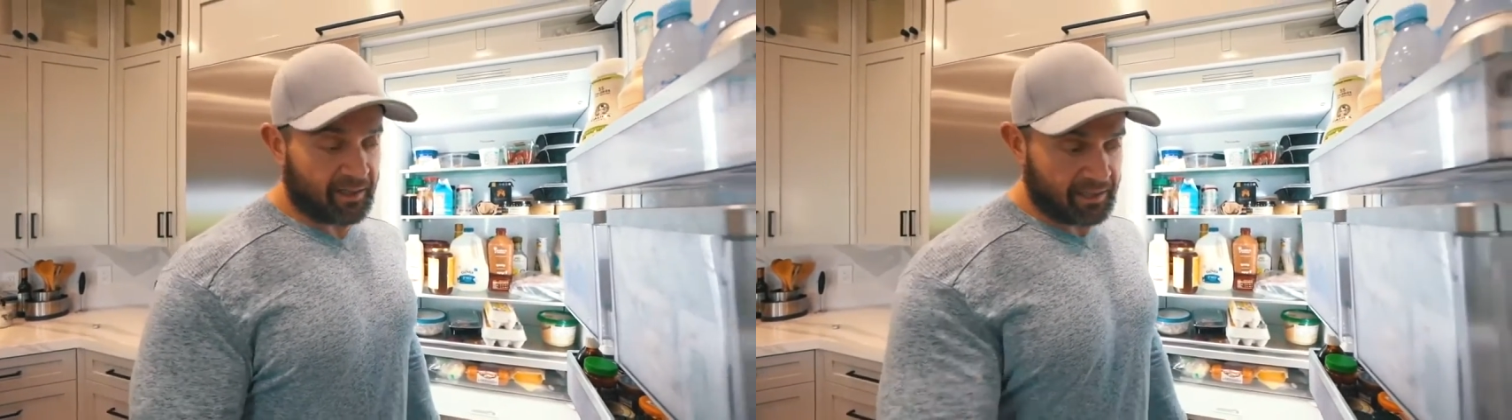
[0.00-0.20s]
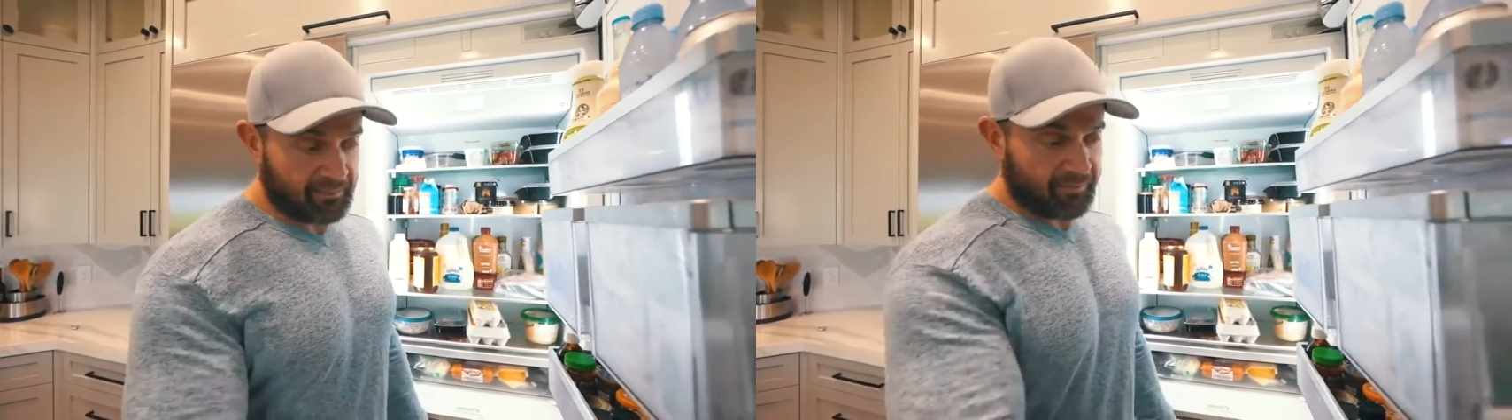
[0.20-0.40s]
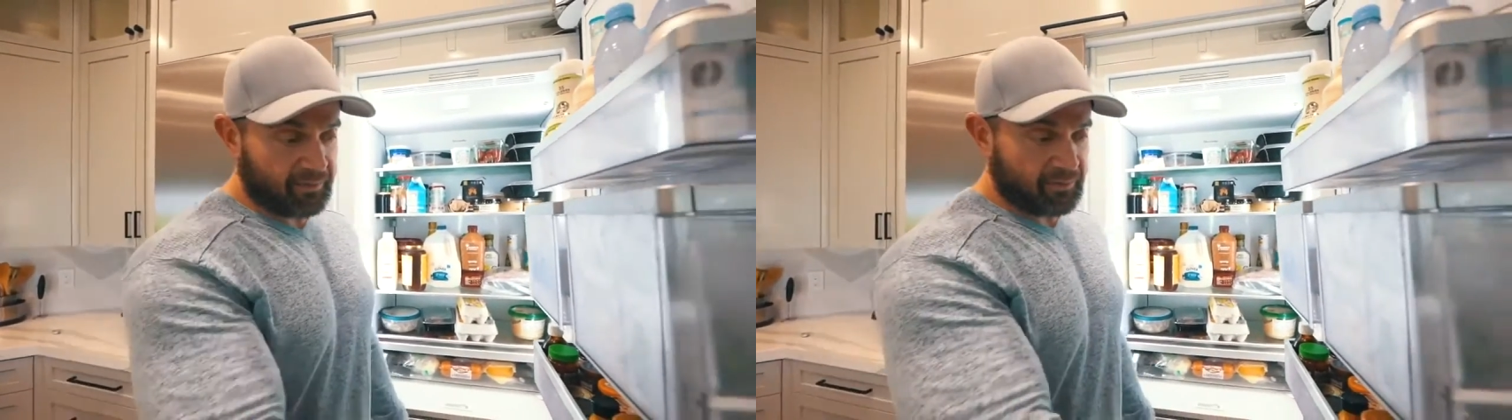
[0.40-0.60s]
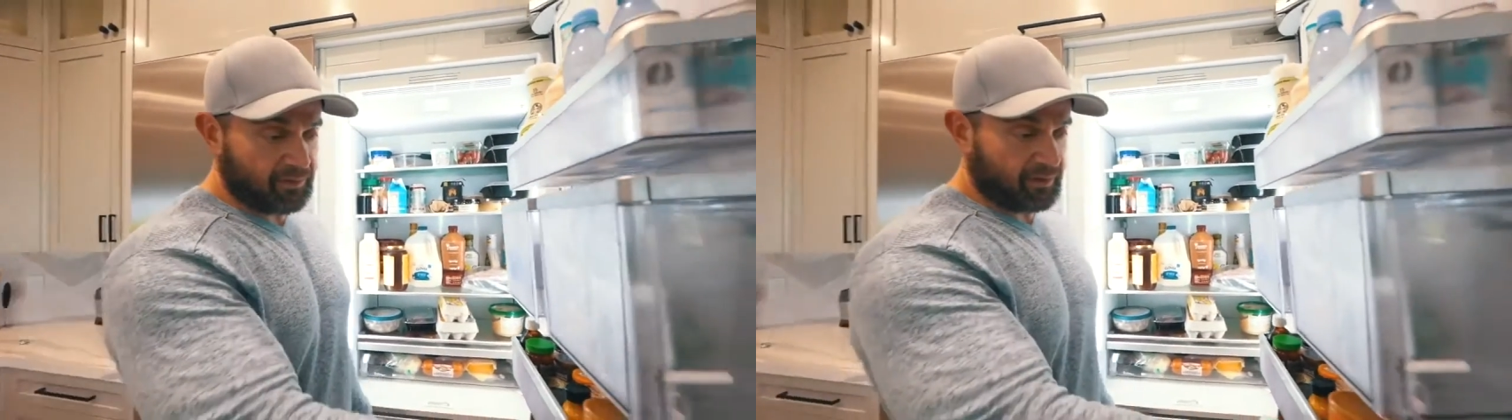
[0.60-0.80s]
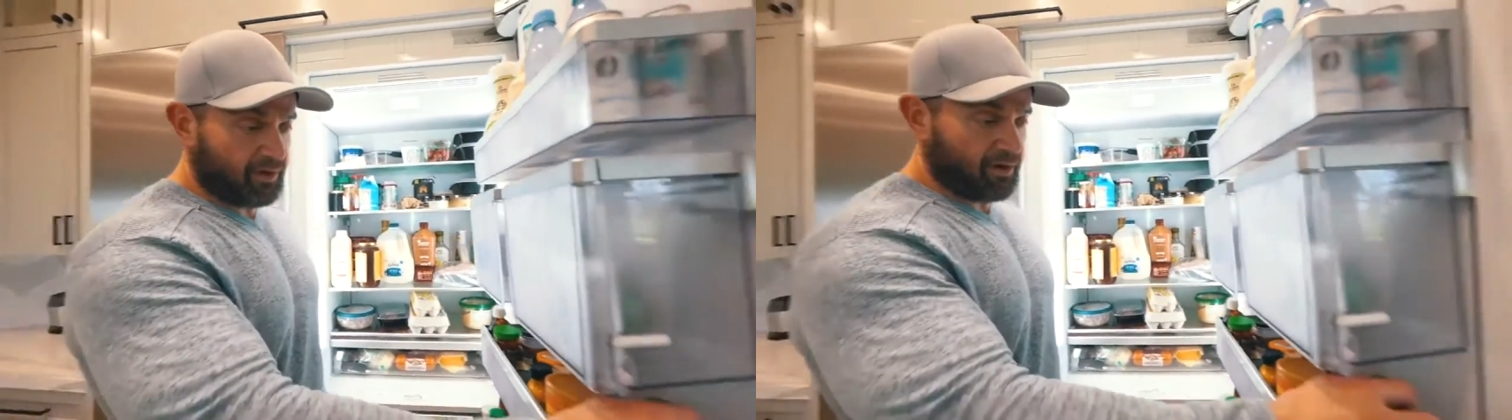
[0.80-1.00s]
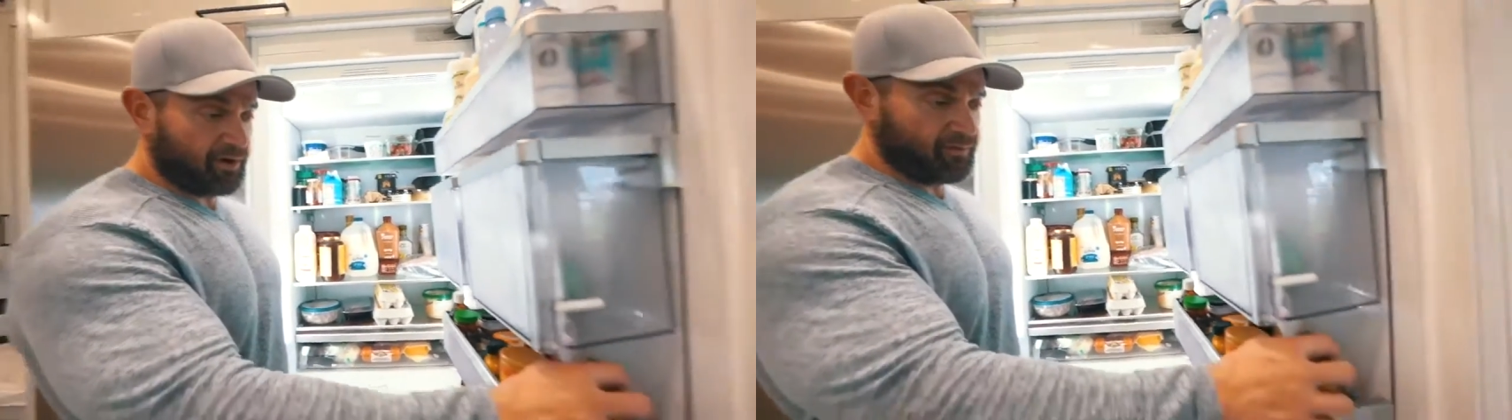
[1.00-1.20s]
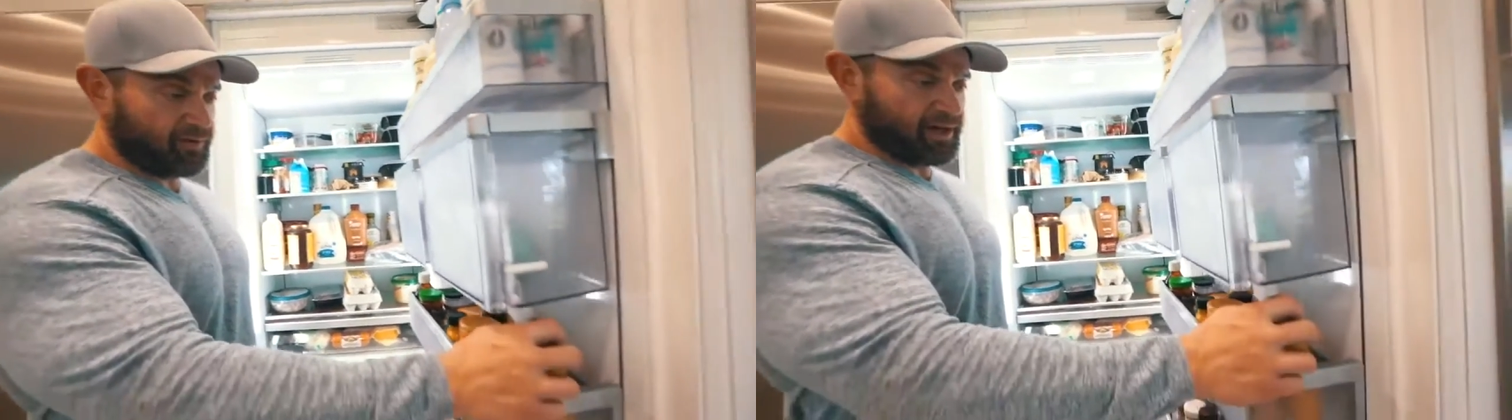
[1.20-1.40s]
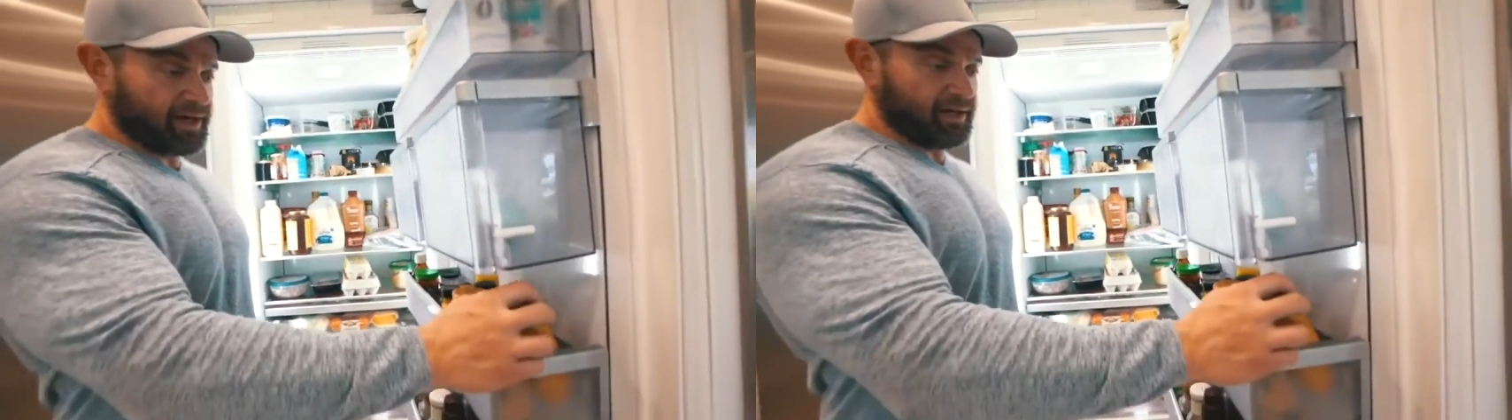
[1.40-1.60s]
And even if you were doing a carnivore
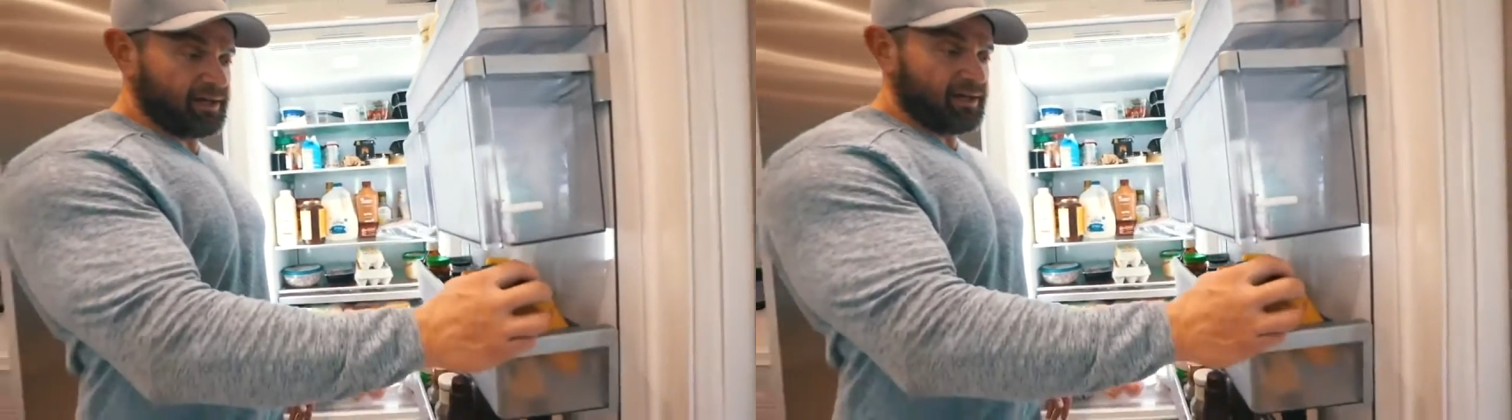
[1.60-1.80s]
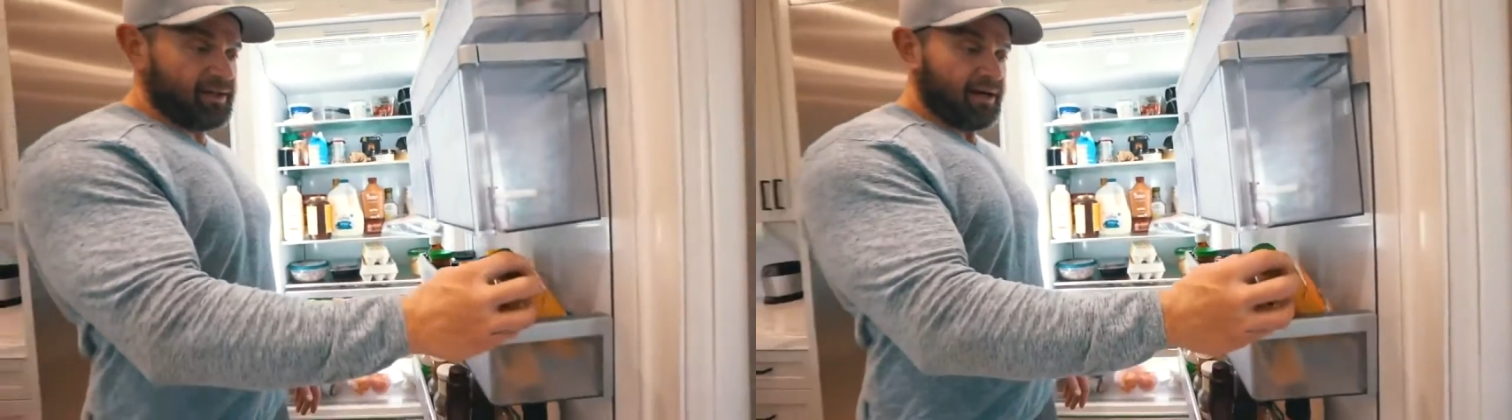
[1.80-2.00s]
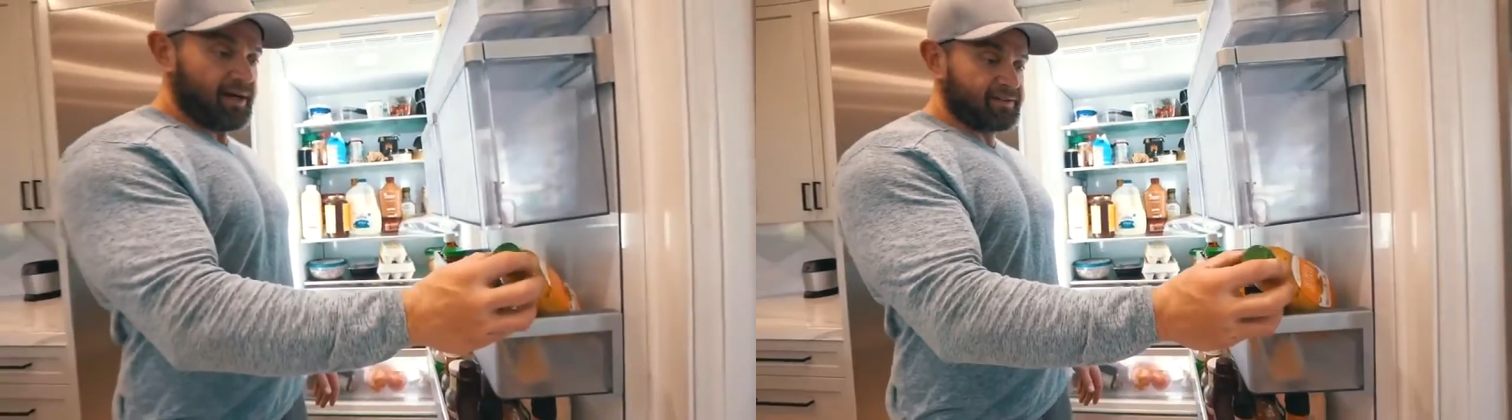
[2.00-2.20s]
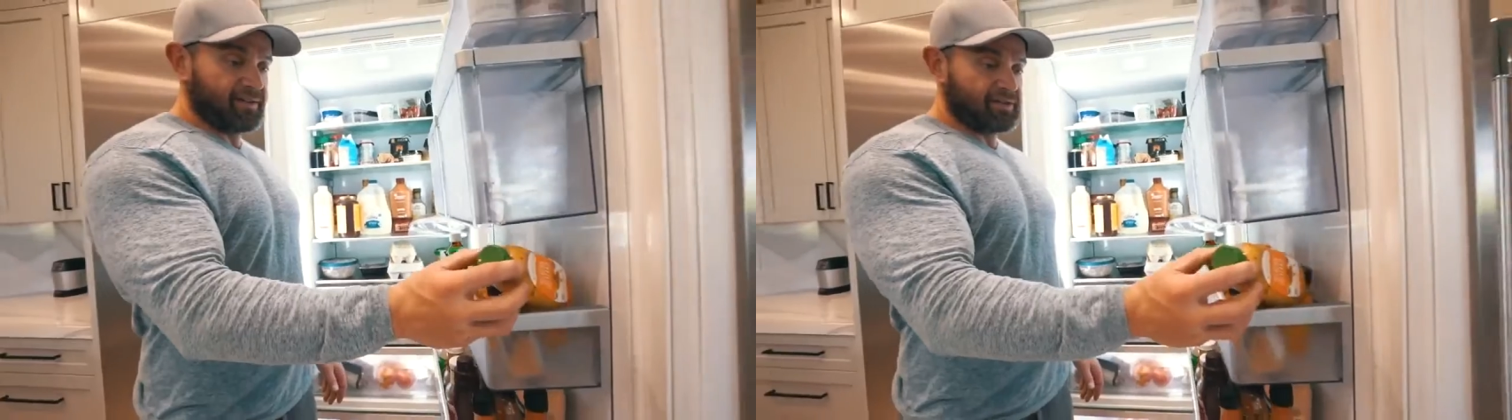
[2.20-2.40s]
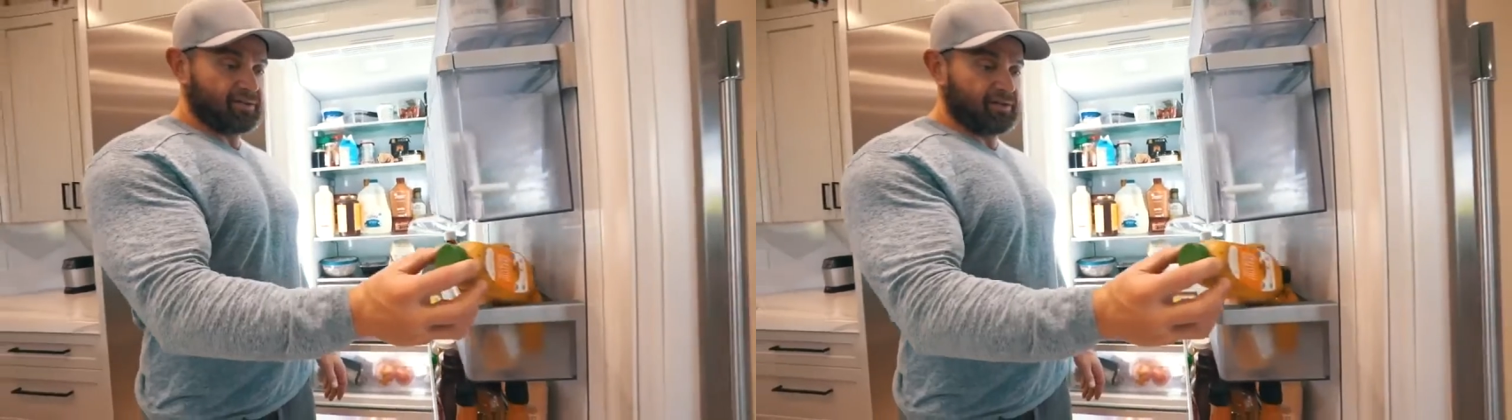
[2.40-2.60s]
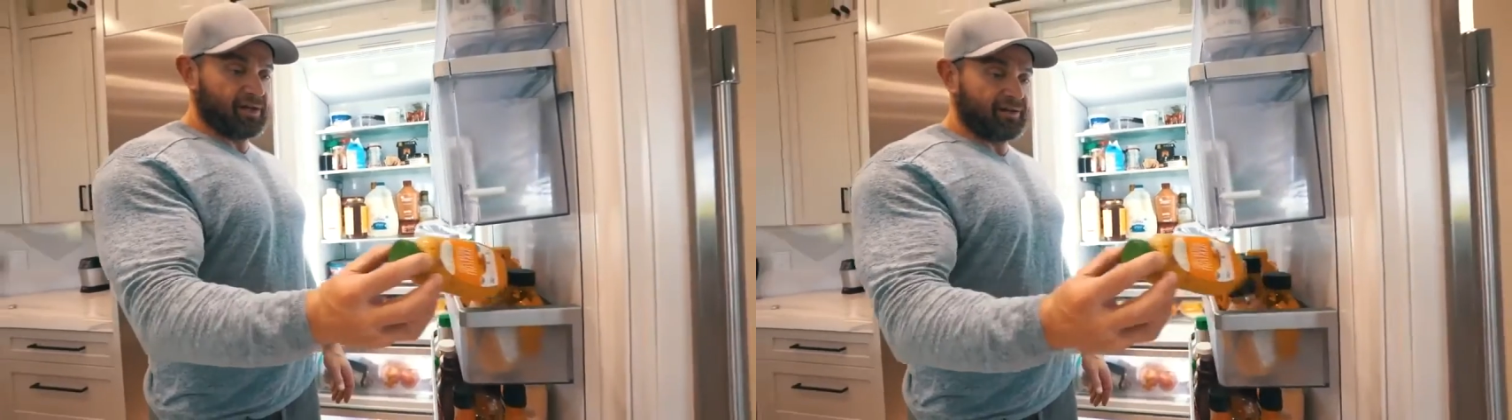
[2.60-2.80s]
diet, I'd say screw it.